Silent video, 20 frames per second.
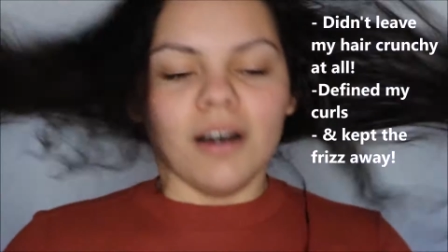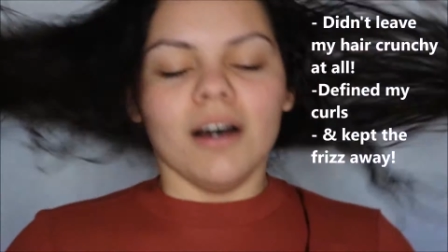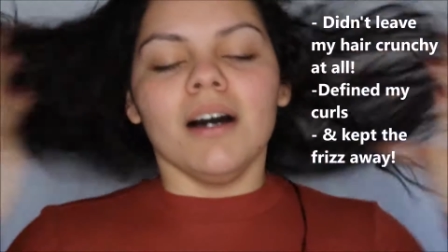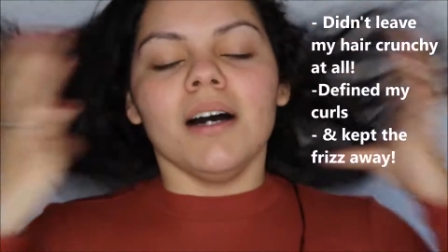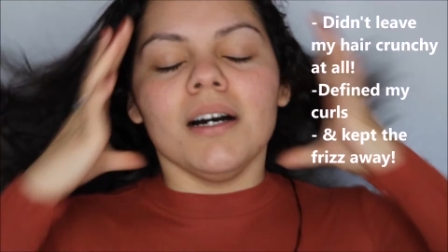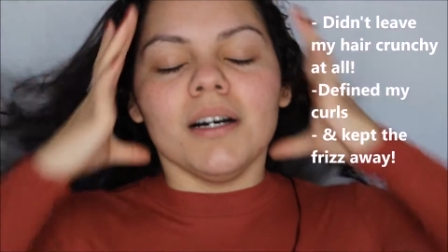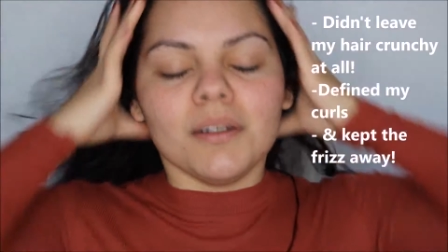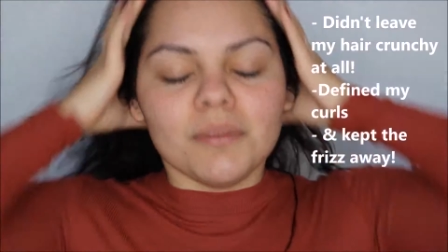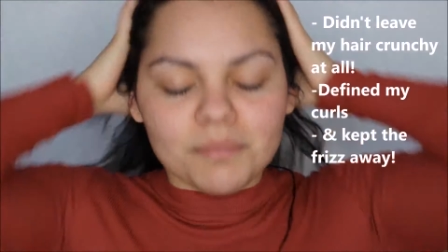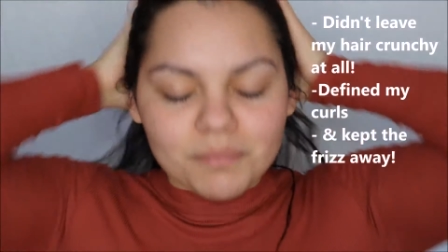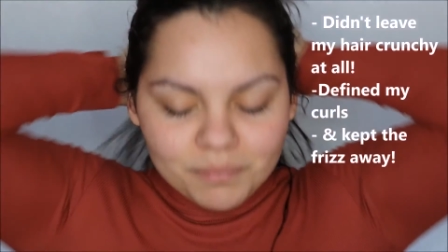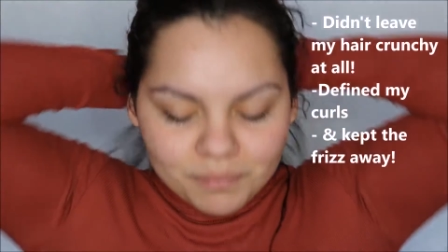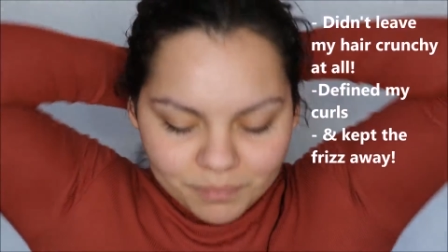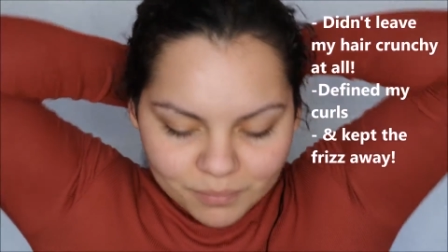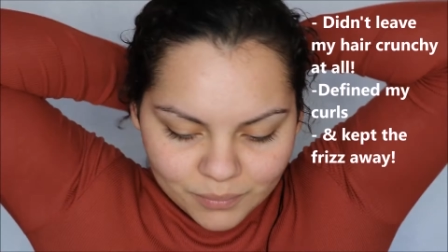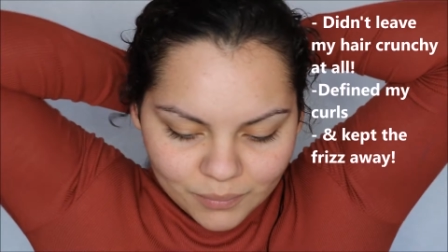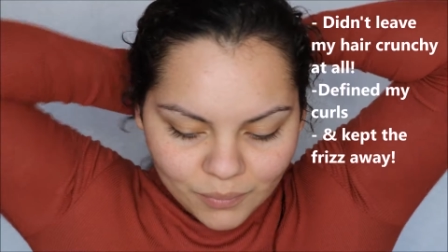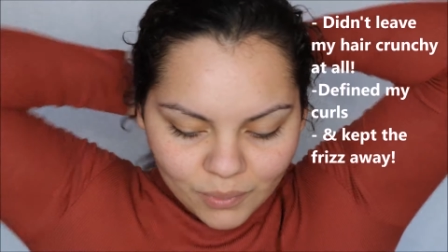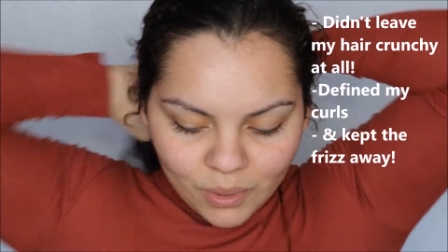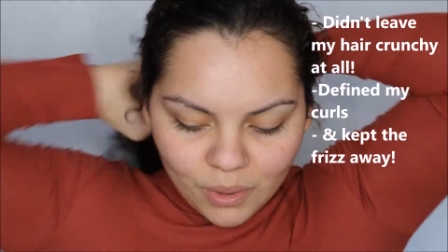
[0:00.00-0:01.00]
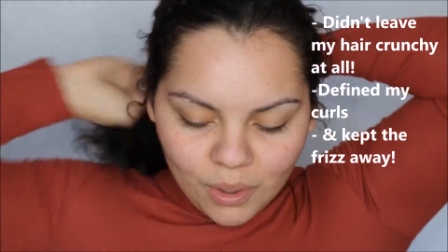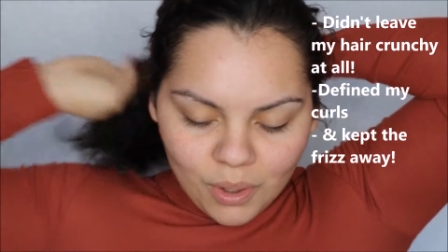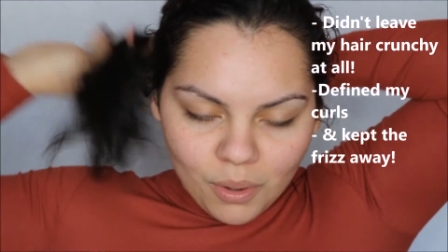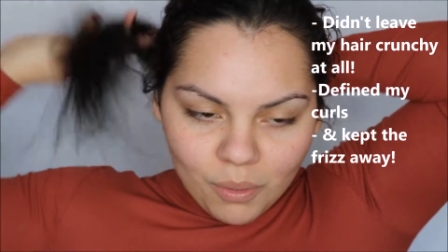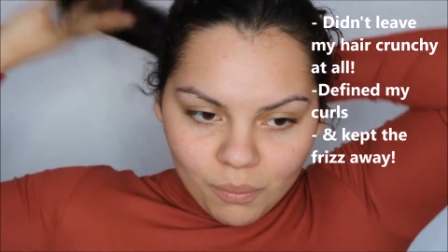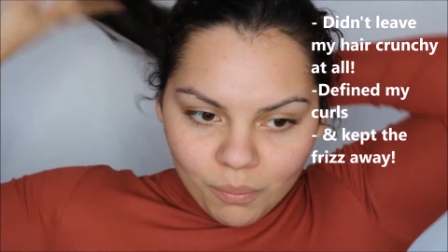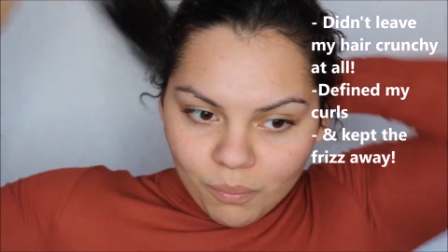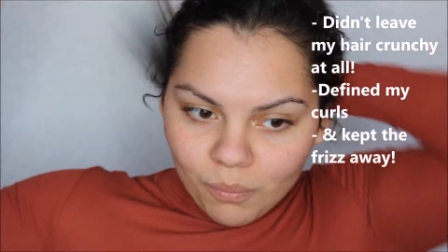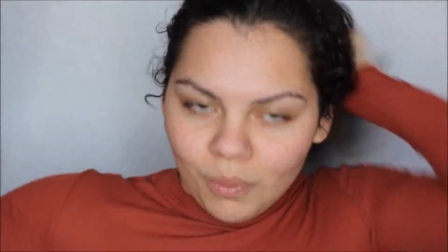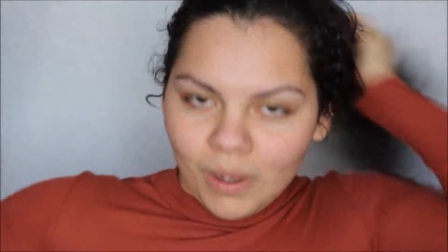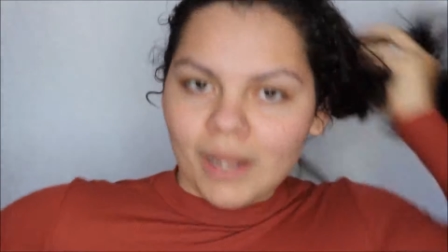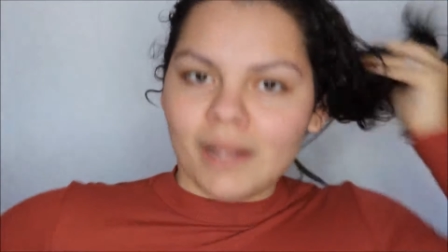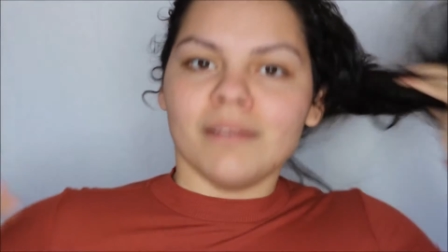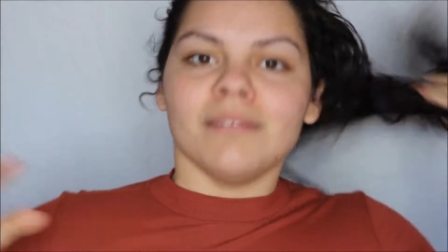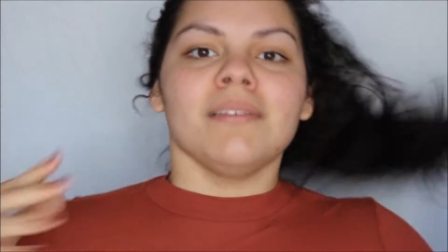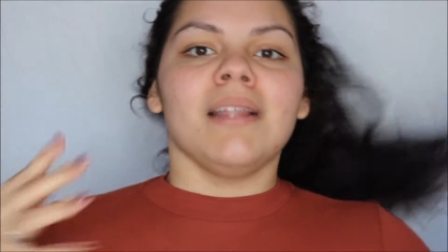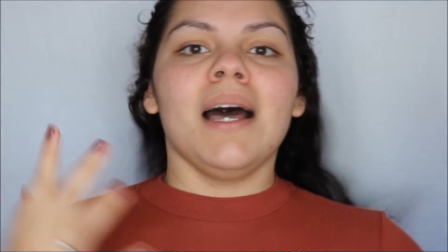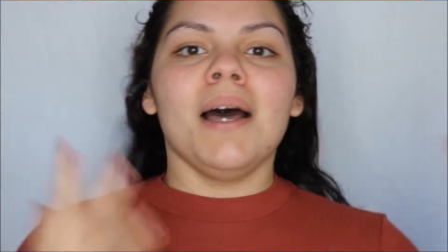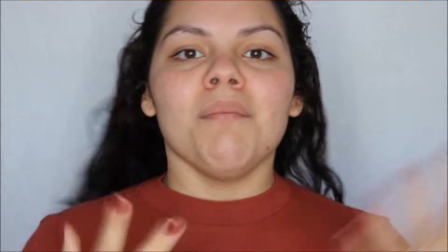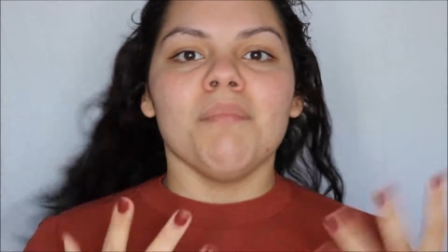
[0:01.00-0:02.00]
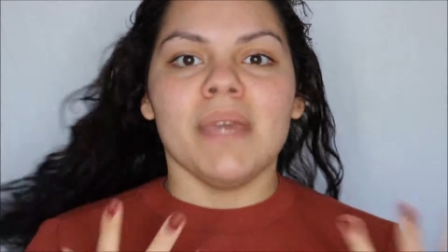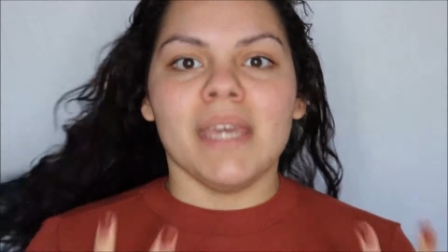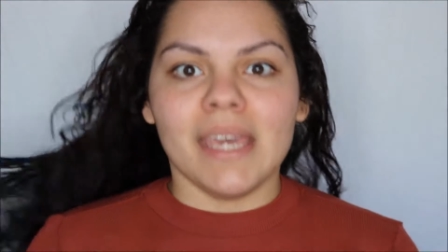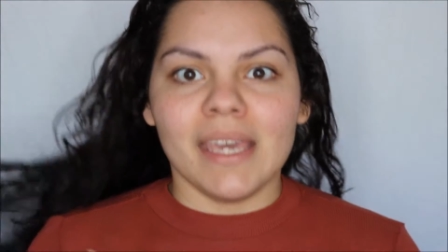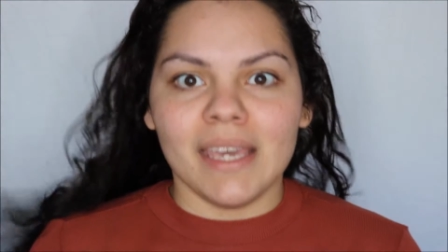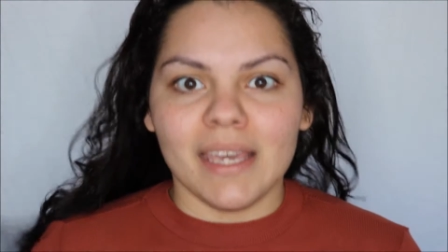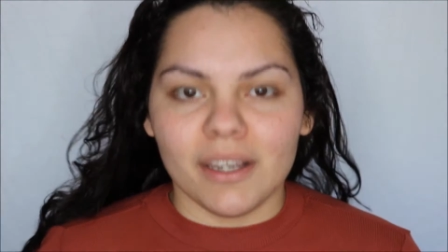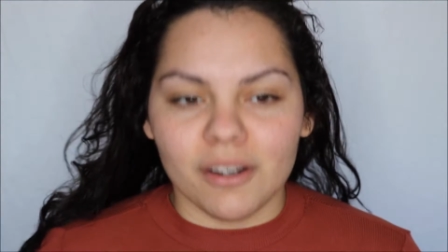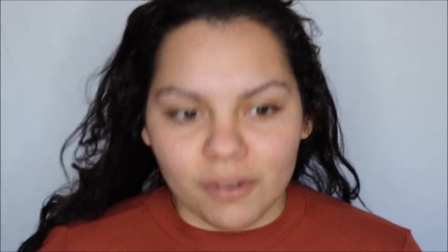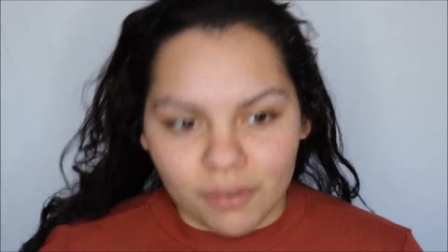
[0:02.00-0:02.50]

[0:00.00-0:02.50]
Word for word: um, while not making it